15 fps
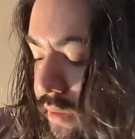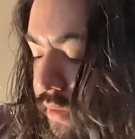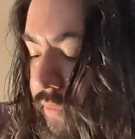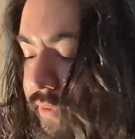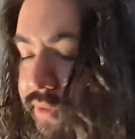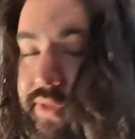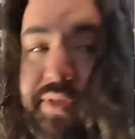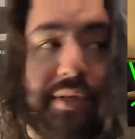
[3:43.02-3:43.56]

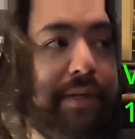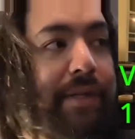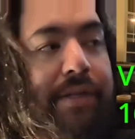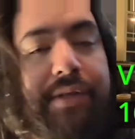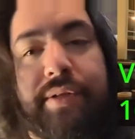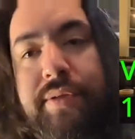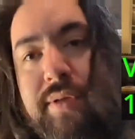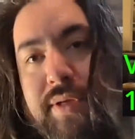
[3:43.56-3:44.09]
What this
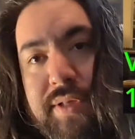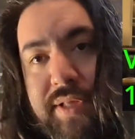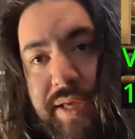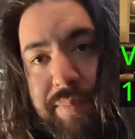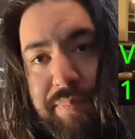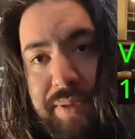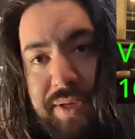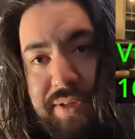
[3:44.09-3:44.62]
is a
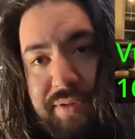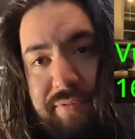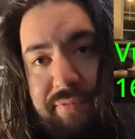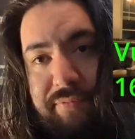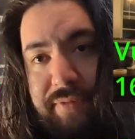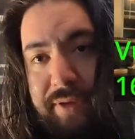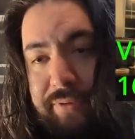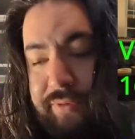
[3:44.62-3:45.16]
piece of
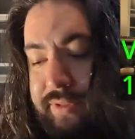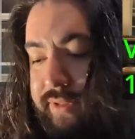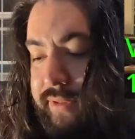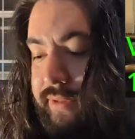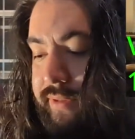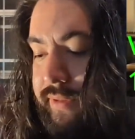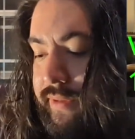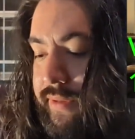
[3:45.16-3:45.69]
felt
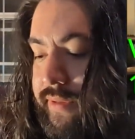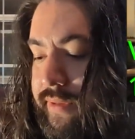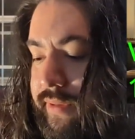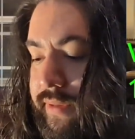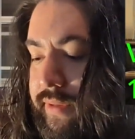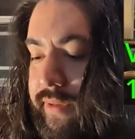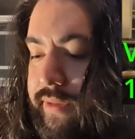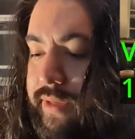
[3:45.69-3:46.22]

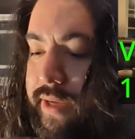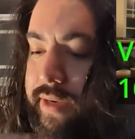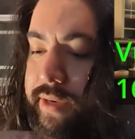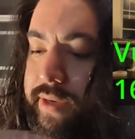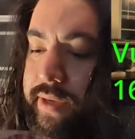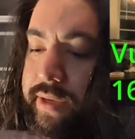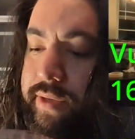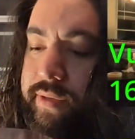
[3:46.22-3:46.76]

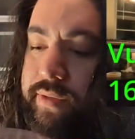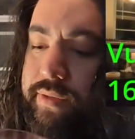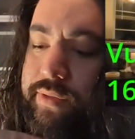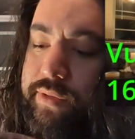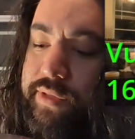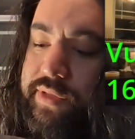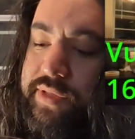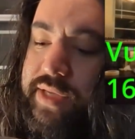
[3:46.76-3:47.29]
that you
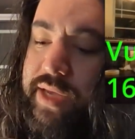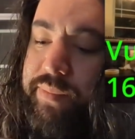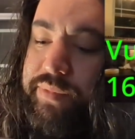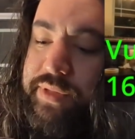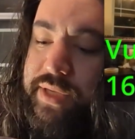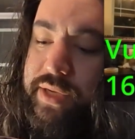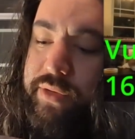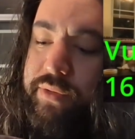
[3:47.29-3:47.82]
just tape
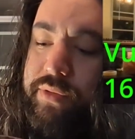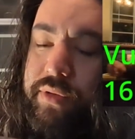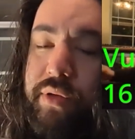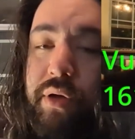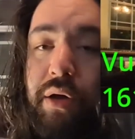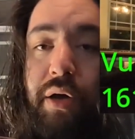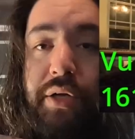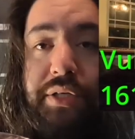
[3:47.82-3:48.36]
down
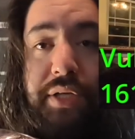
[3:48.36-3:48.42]
on